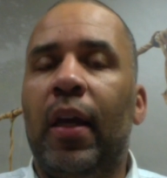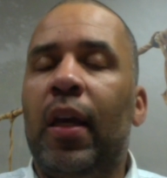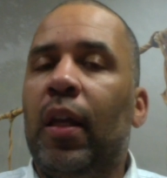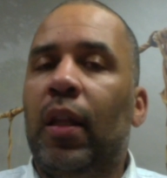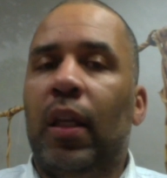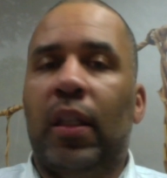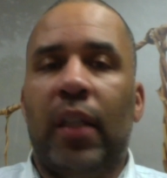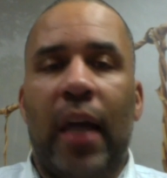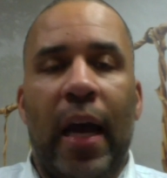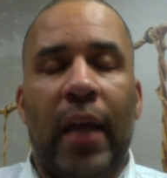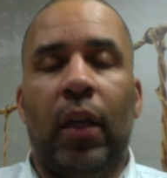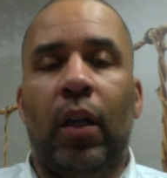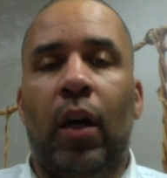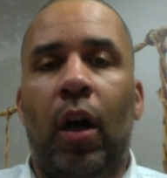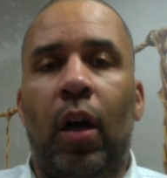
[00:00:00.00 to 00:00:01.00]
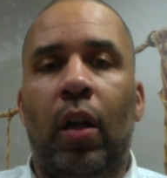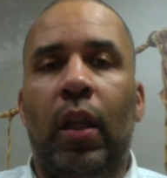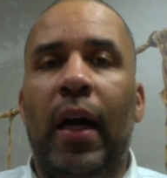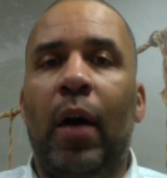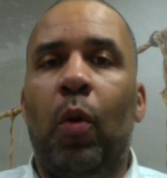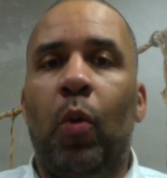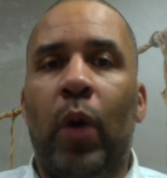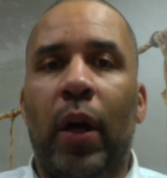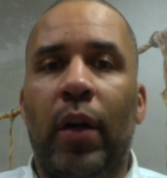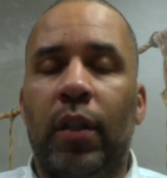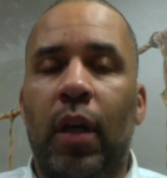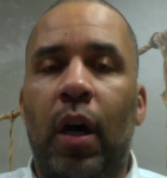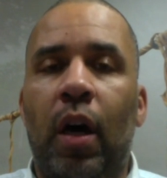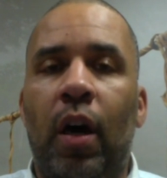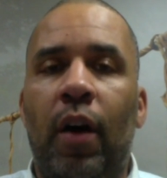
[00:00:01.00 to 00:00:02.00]
the Tylenol wears
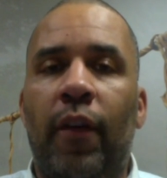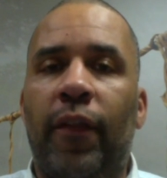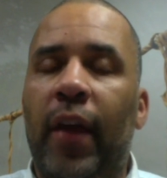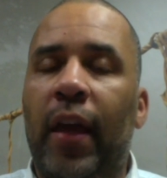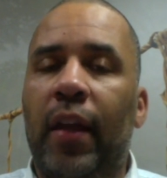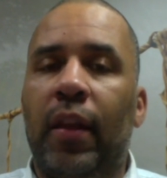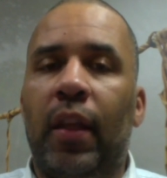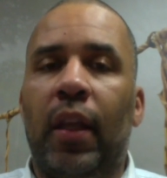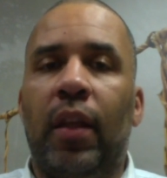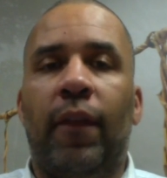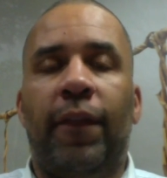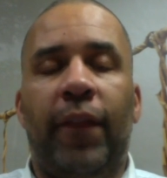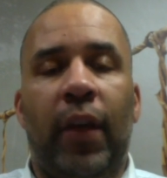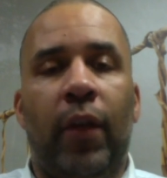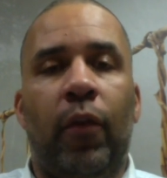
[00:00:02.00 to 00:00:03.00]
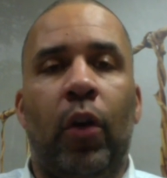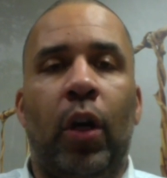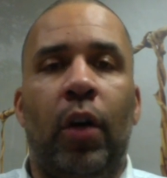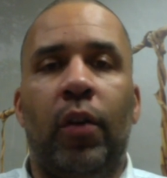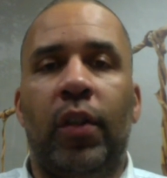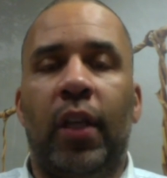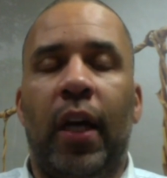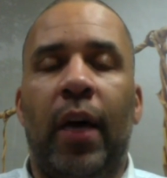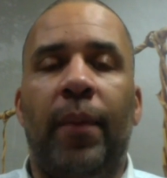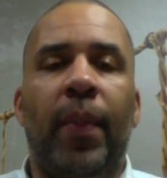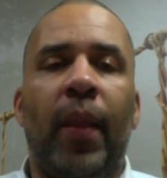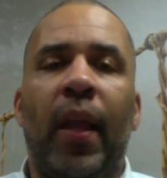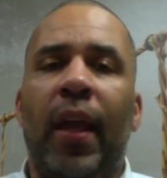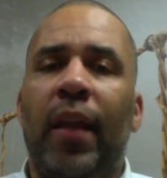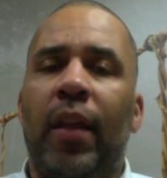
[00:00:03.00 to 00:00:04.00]
off, and then the fever goes up,
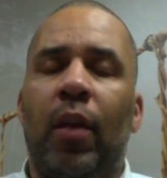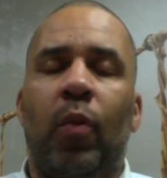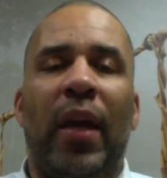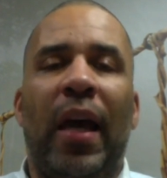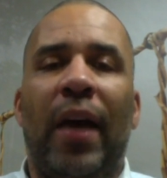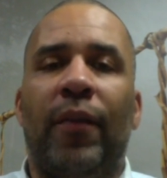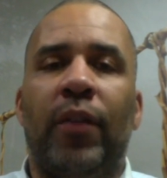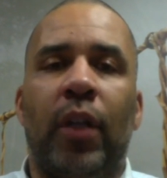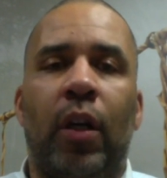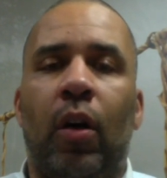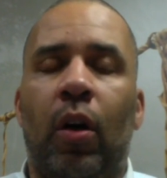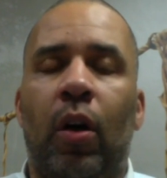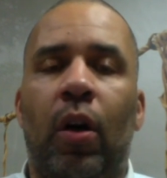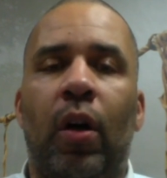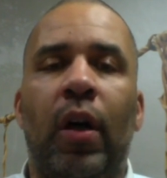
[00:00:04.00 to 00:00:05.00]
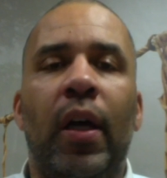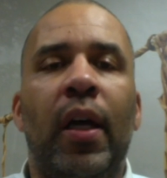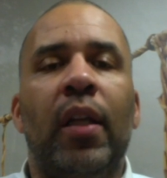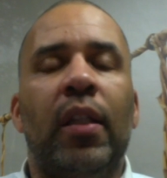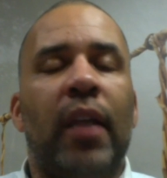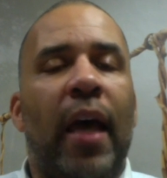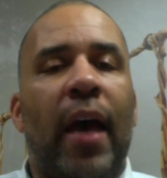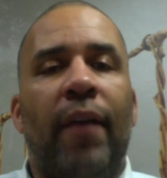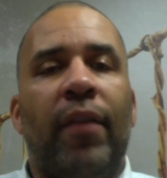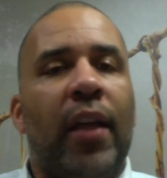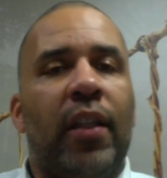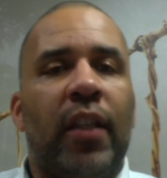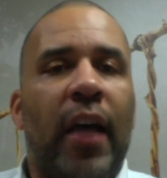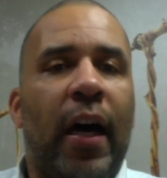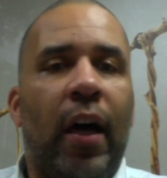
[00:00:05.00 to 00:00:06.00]
and then we have to call to have that
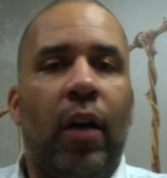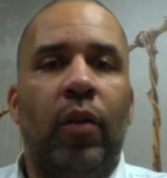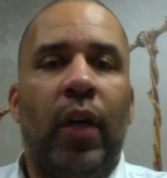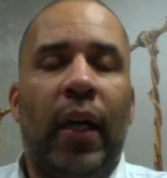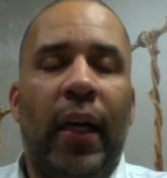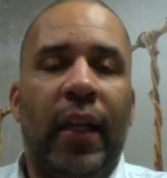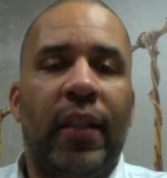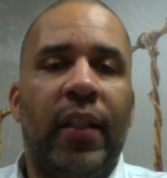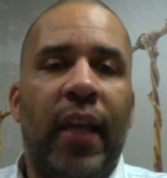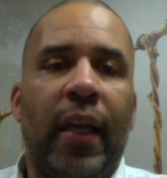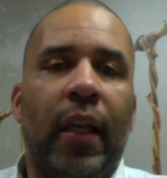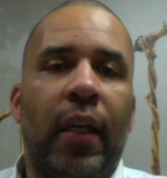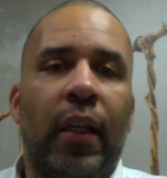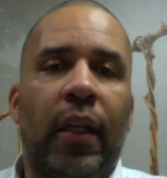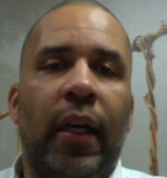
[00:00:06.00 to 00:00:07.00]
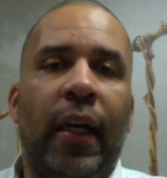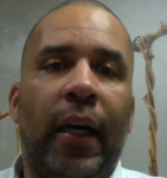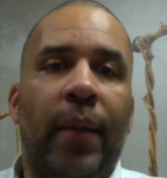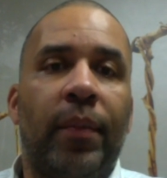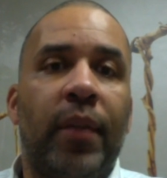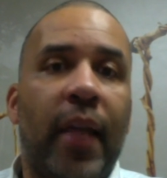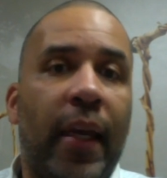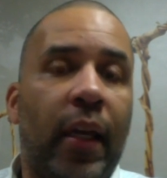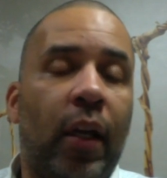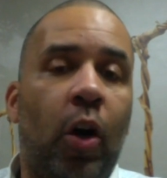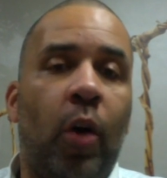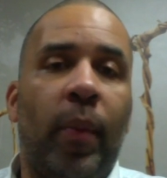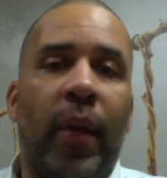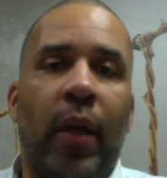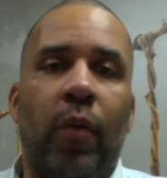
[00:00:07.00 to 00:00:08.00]
child taken
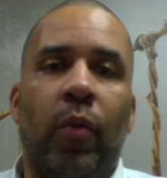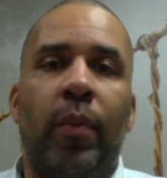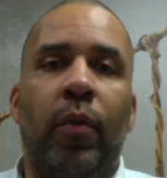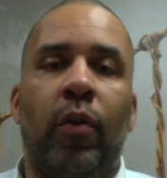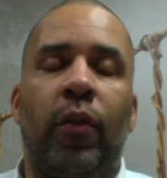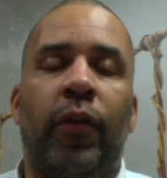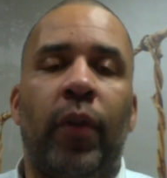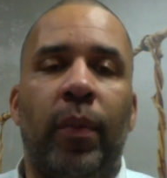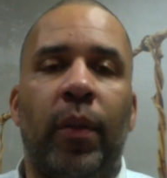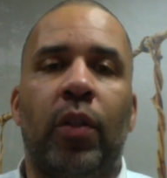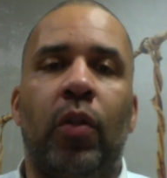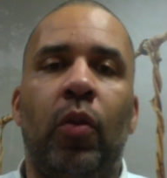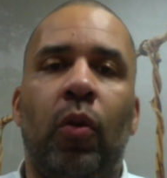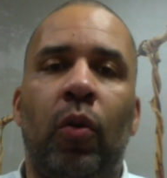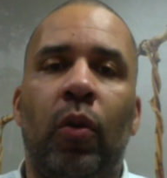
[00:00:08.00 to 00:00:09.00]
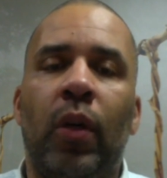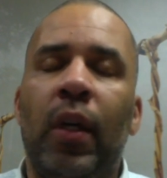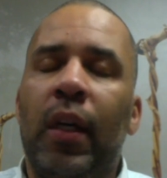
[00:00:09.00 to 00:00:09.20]
home and removed from the school.